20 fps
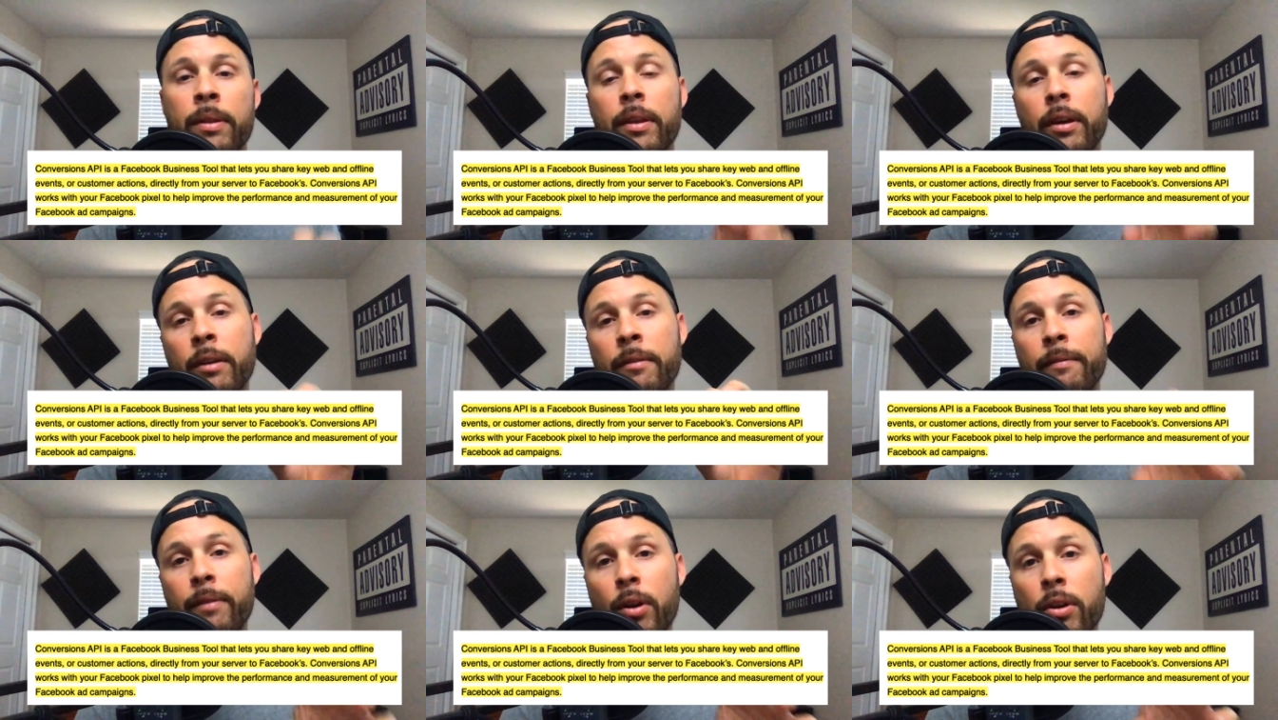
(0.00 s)
The
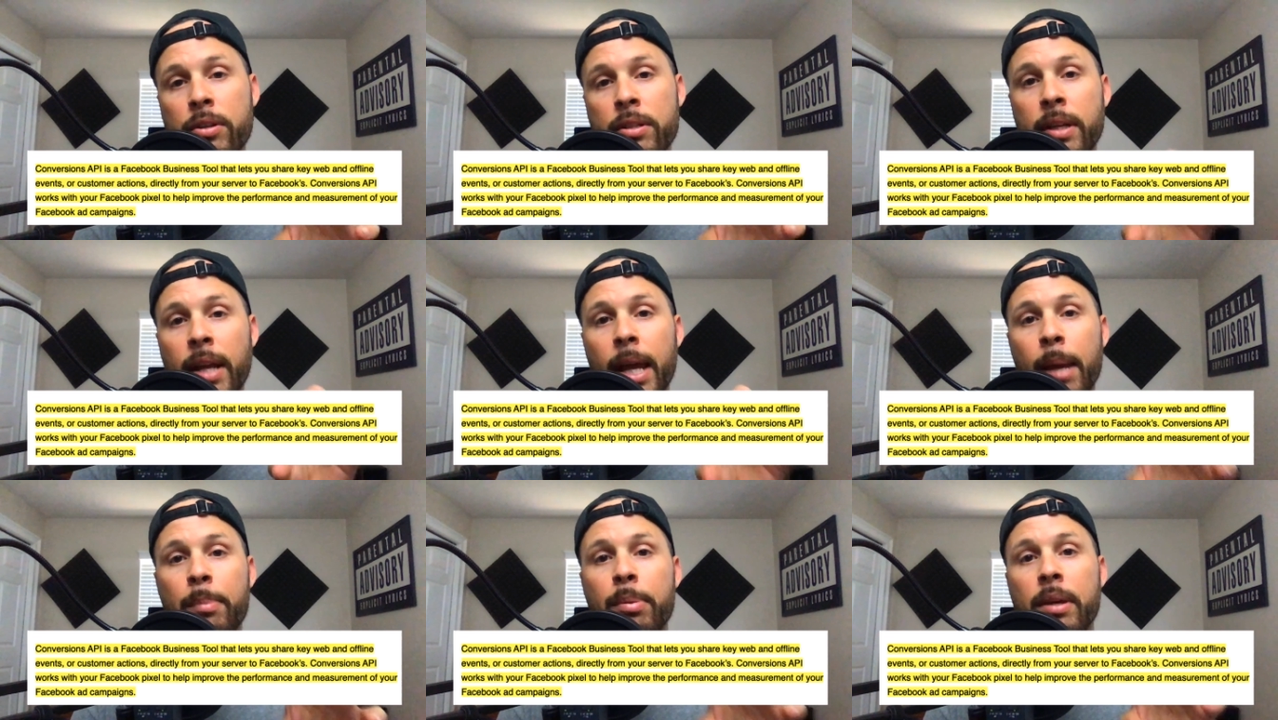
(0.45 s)
conversion
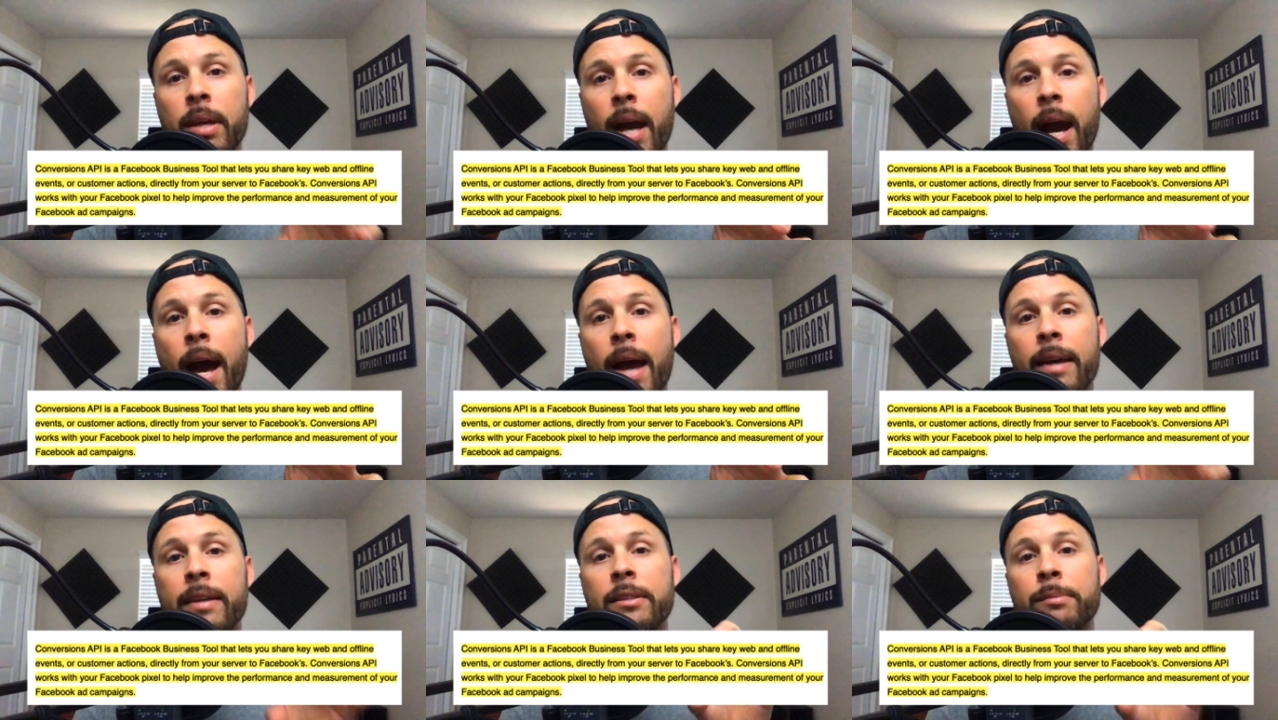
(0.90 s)

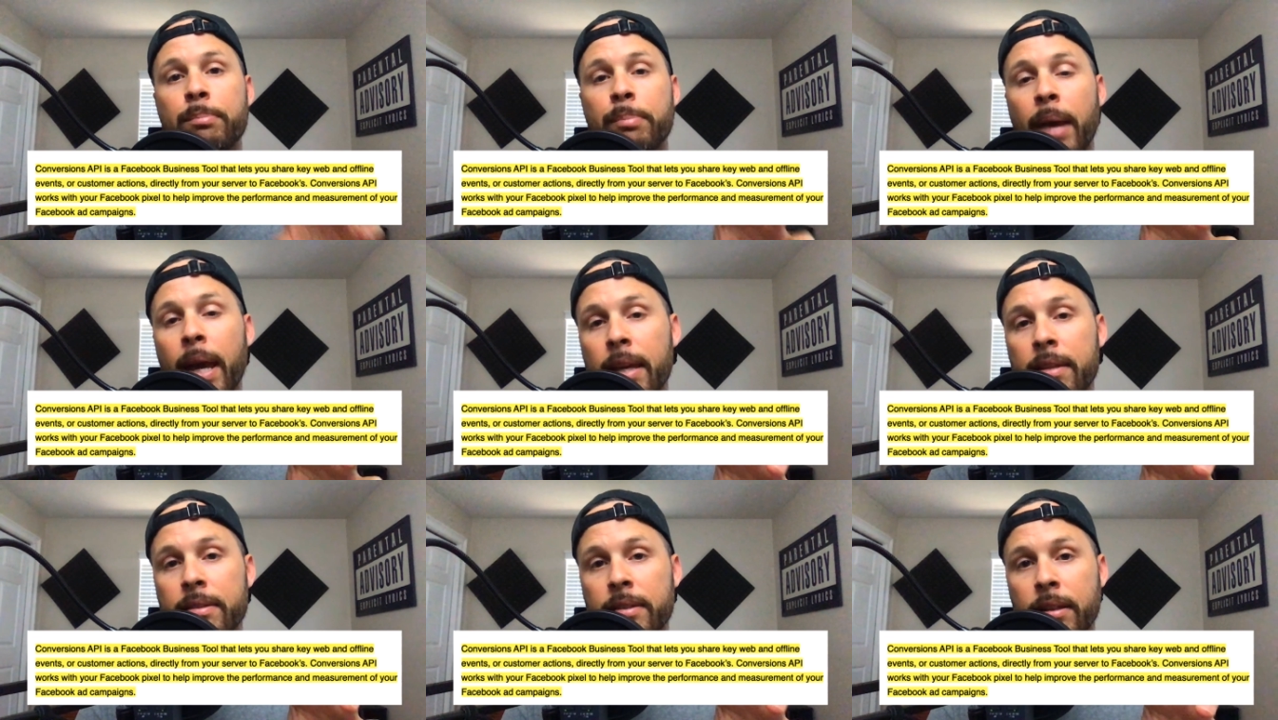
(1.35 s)
API is
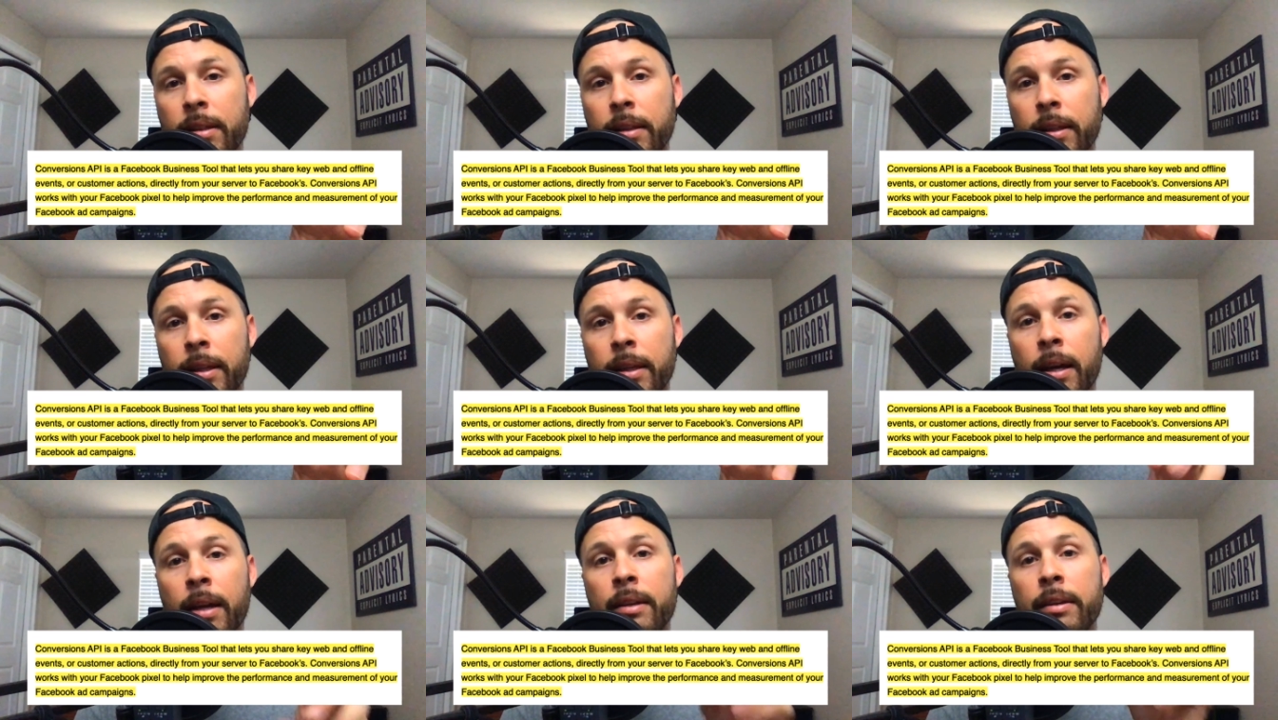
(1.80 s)

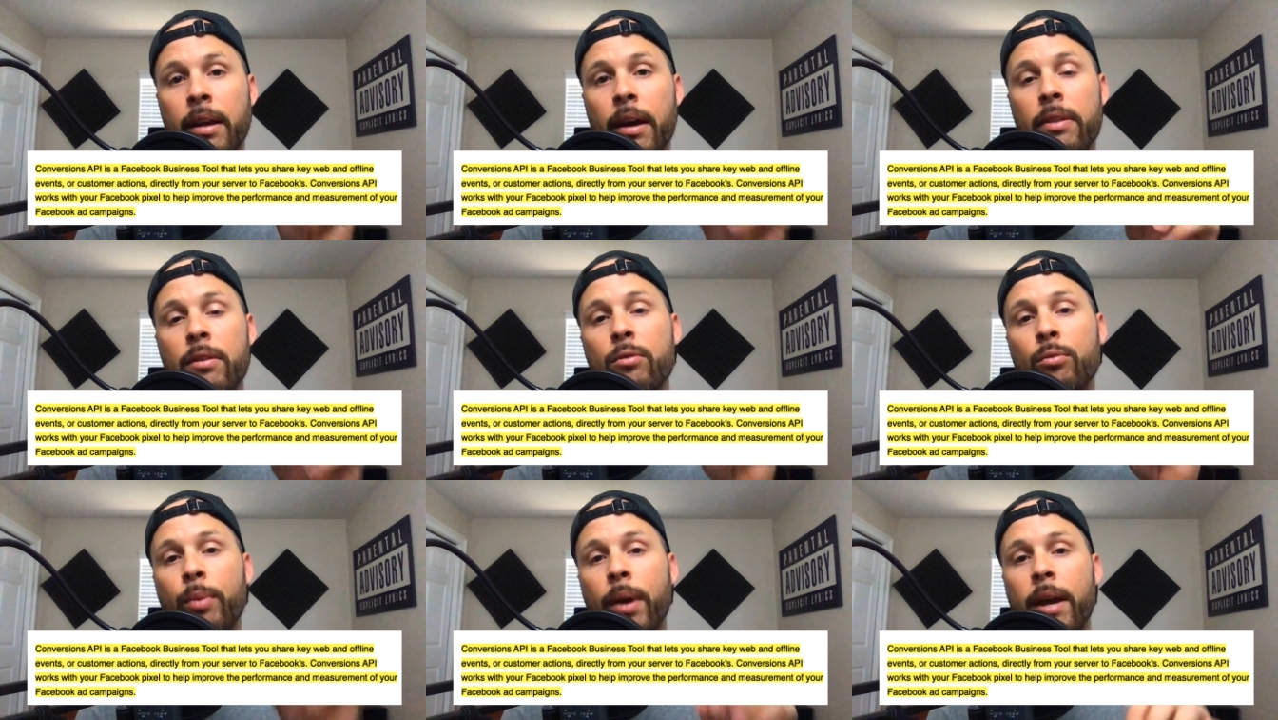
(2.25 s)
basically
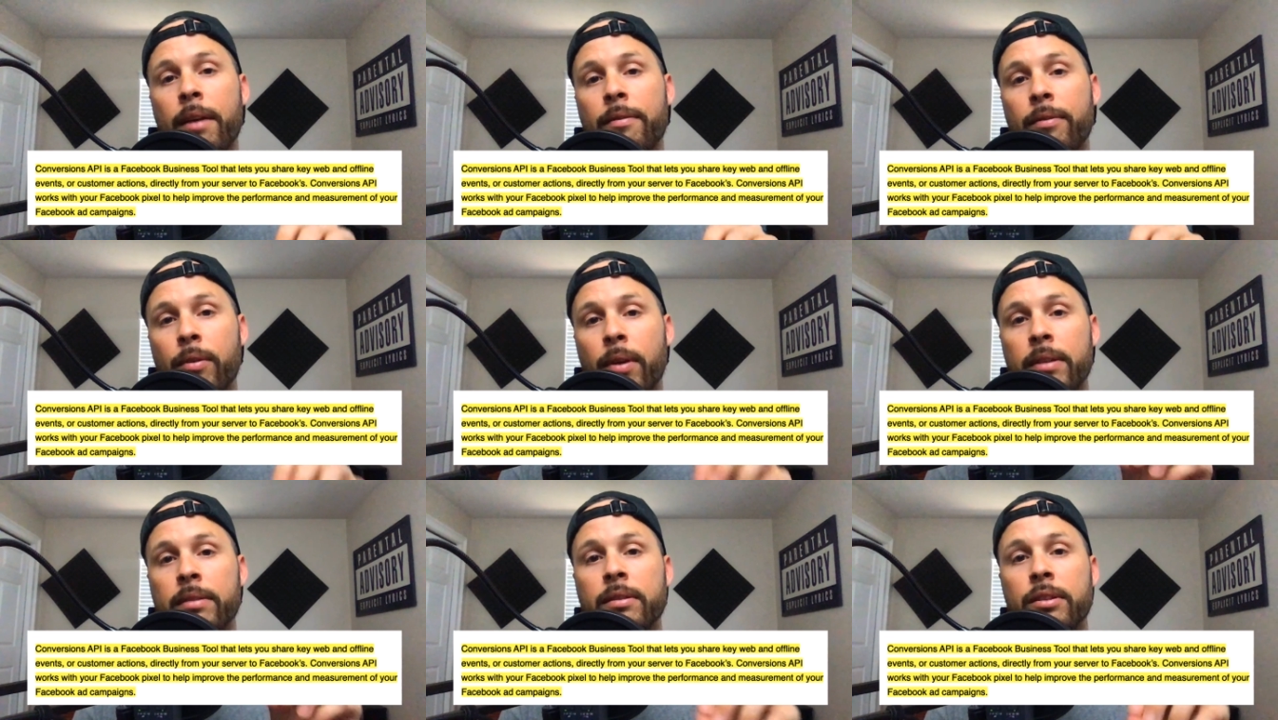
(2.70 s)
another way
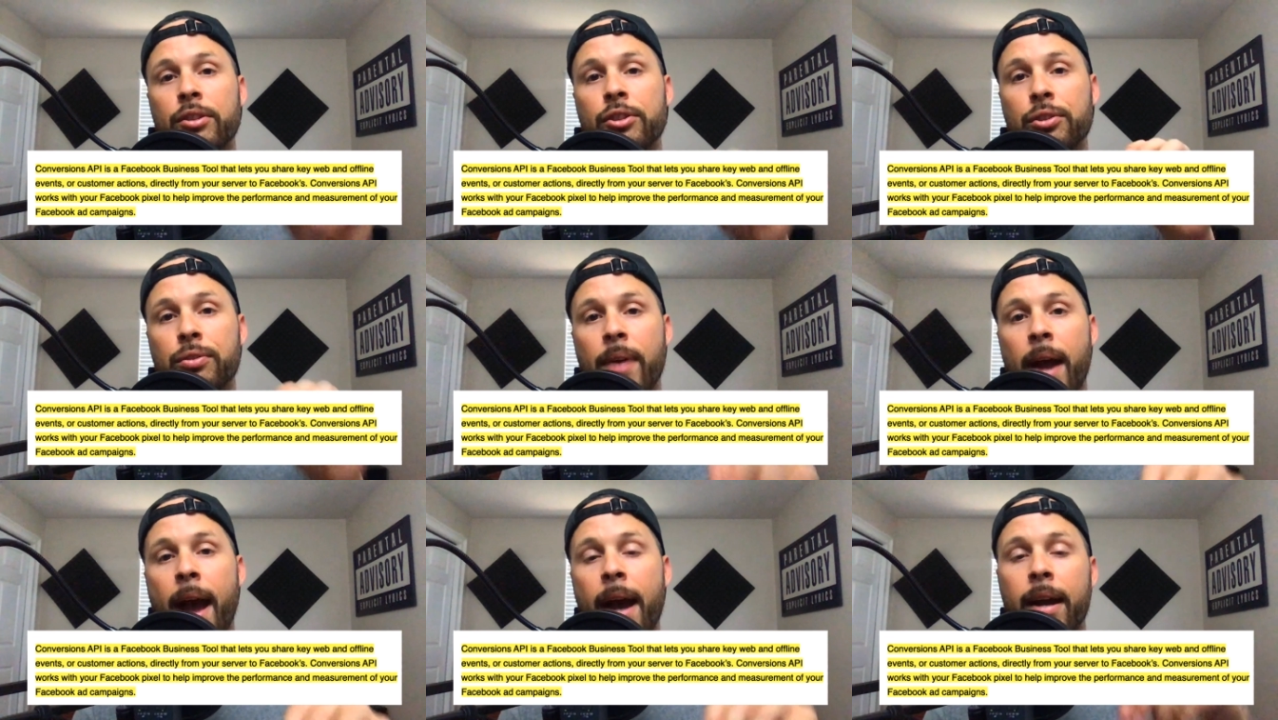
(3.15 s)
for us to
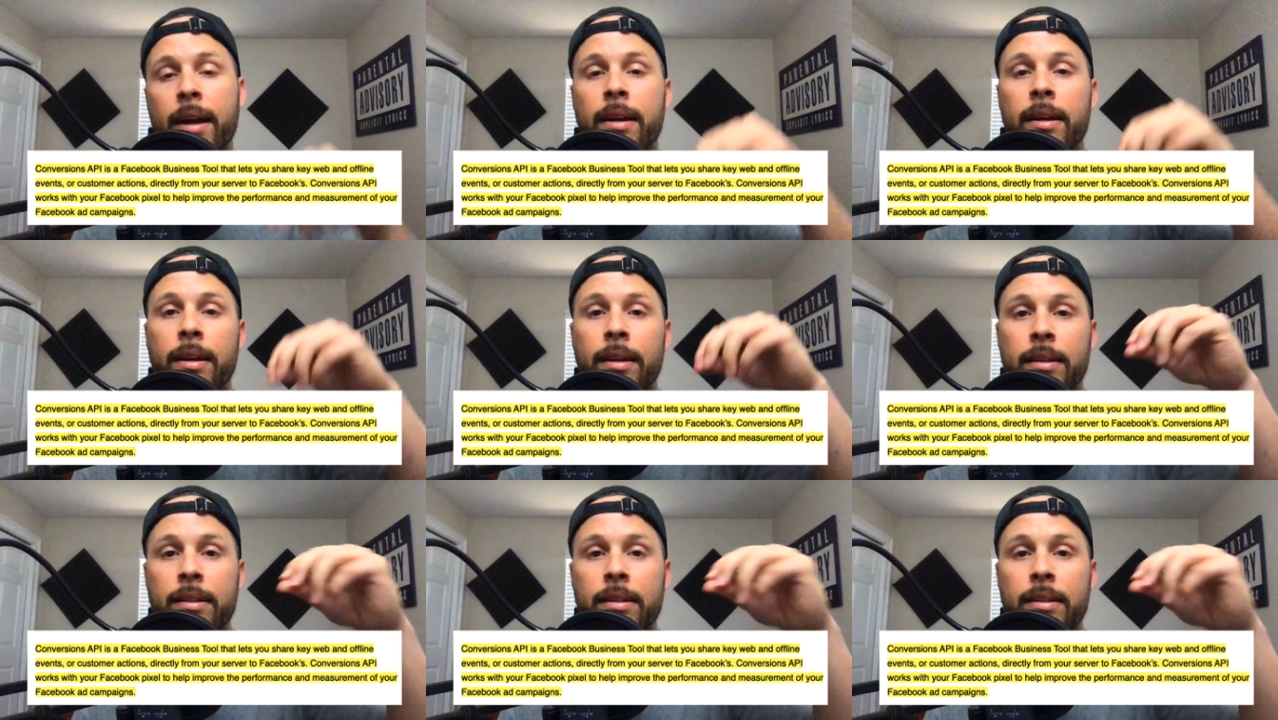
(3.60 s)
track